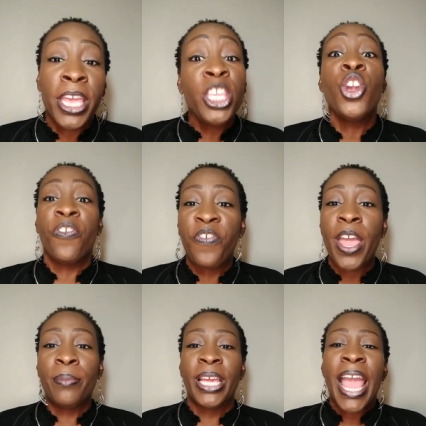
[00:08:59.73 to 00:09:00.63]
in your
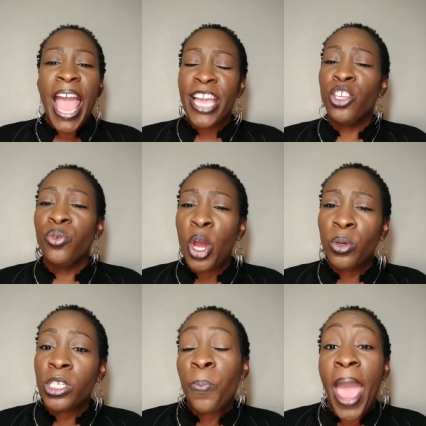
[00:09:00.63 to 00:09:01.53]
family and you
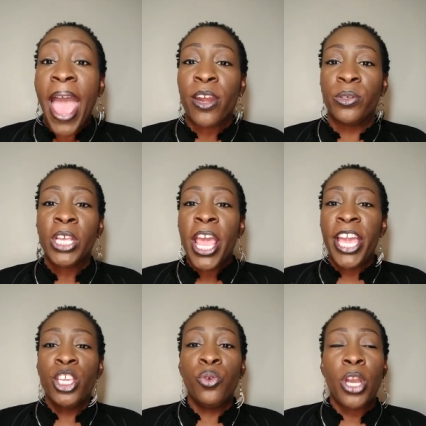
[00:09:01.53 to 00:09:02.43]
notice patterns
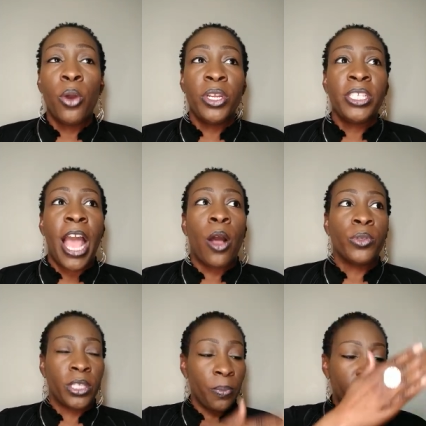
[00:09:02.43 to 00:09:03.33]
and you notice
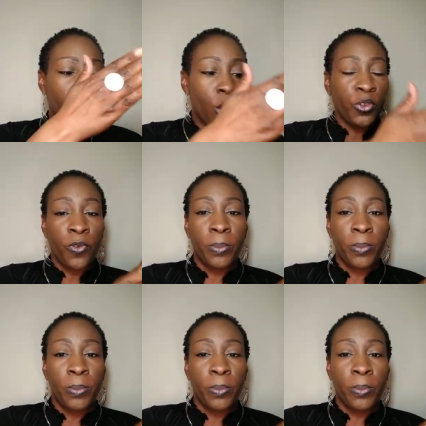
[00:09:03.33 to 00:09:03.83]
how something goes